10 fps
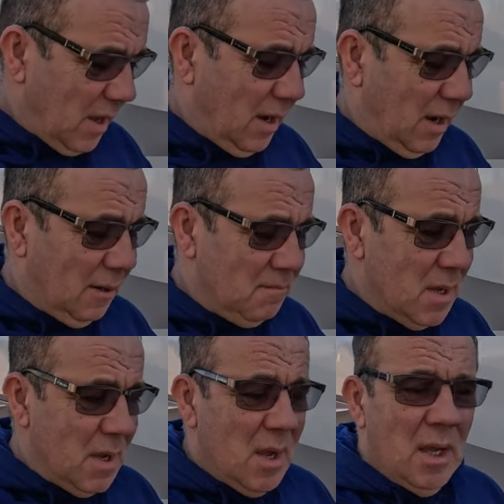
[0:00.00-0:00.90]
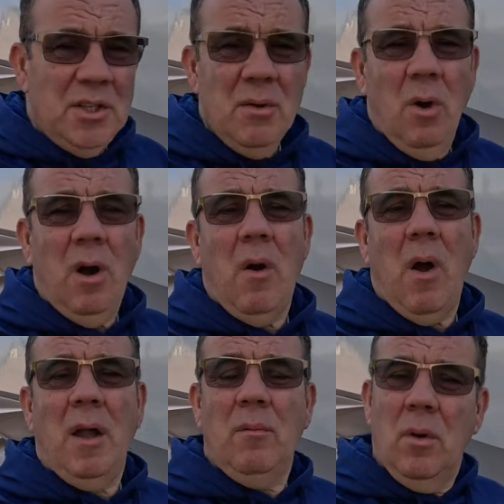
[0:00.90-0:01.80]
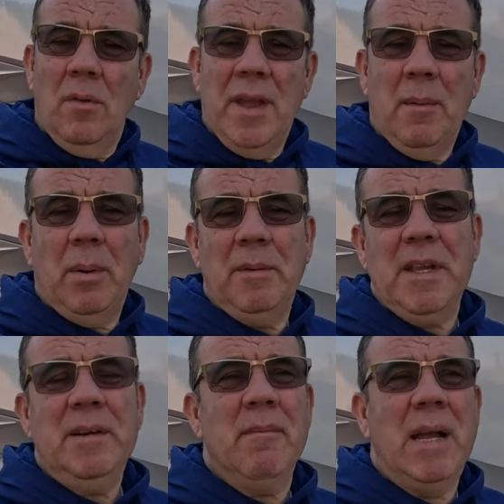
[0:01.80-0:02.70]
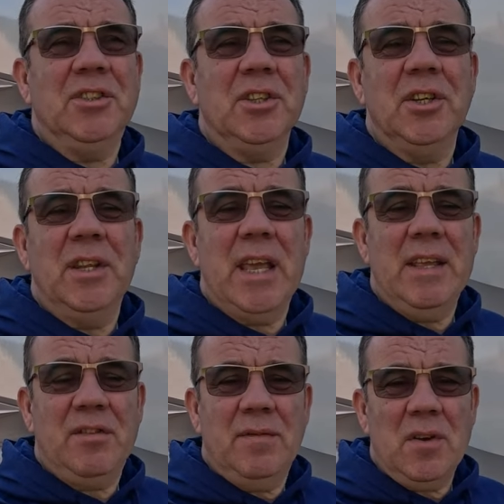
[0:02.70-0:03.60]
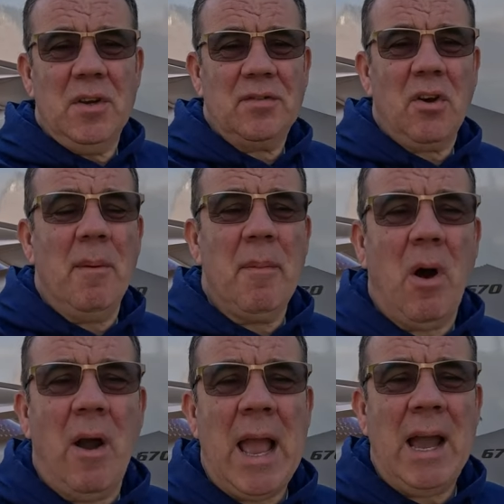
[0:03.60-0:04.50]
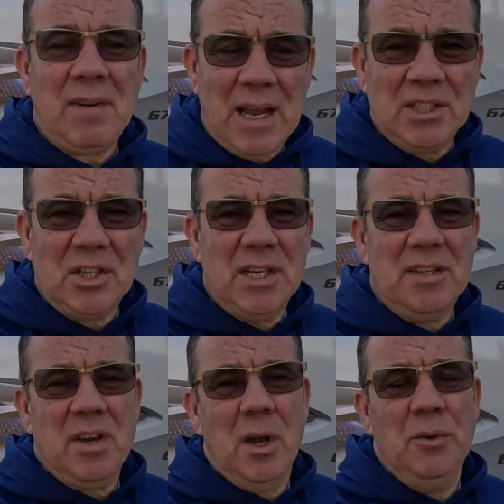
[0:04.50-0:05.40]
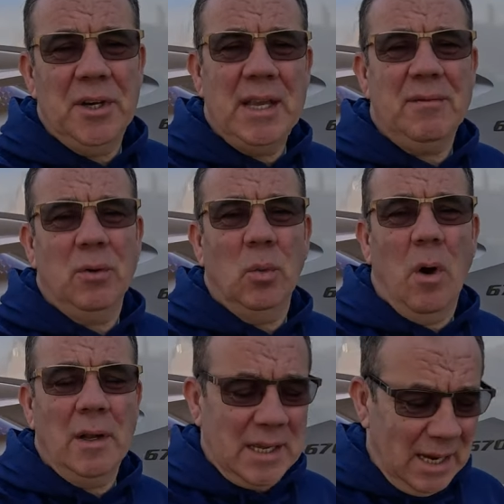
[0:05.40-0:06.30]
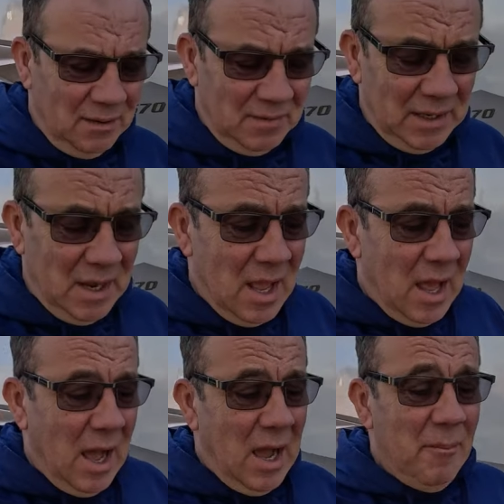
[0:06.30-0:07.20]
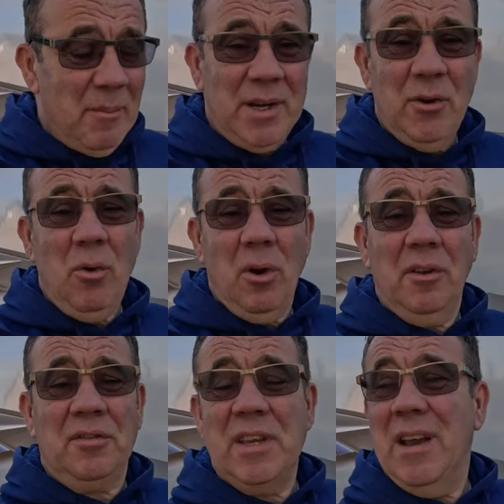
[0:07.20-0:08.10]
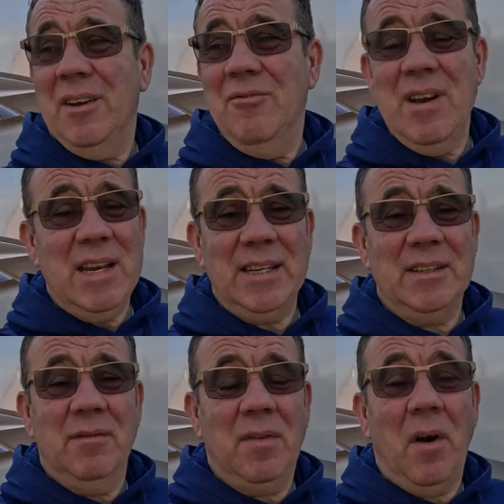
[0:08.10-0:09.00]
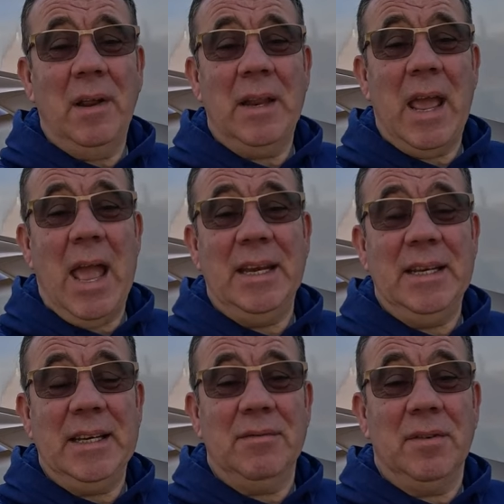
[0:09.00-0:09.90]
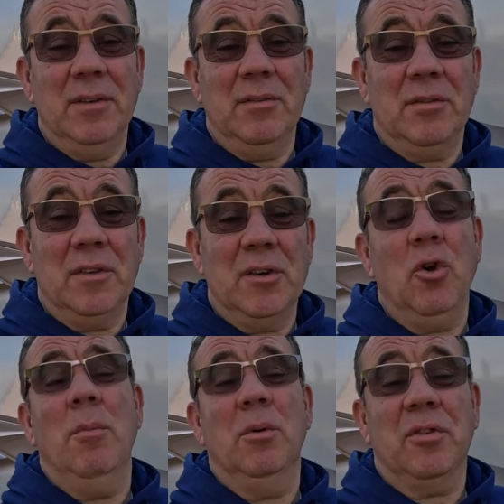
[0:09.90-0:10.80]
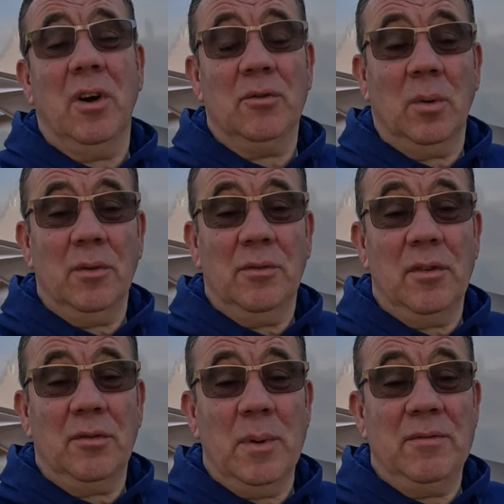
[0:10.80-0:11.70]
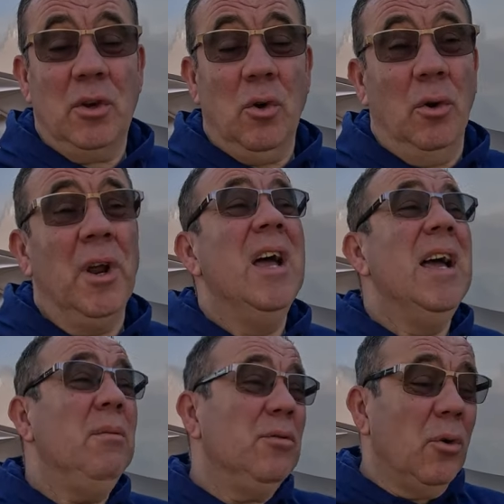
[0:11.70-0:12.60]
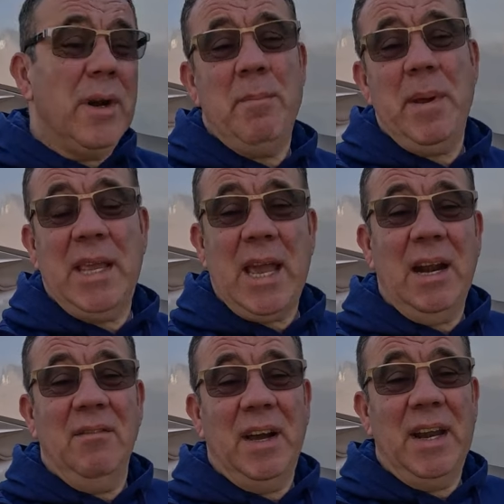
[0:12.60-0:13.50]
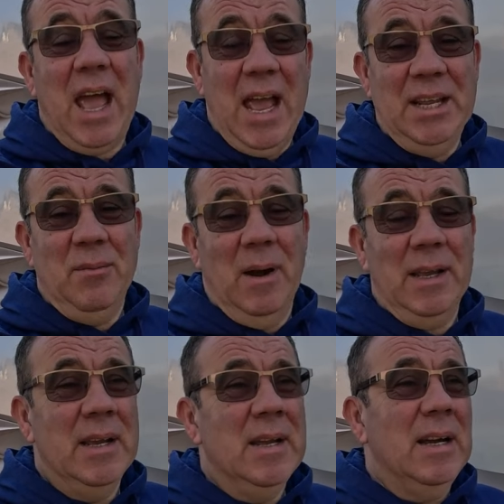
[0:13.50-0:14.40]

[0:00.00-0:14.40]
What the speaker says: Do you know what? One thing I probably didn't mention, it's the first time I have actually towed an 8 foot wide caravan. And in all honesty, I really didn't find it any different to the normal size one, to the Swift Accord. It was already a big caravan anyway.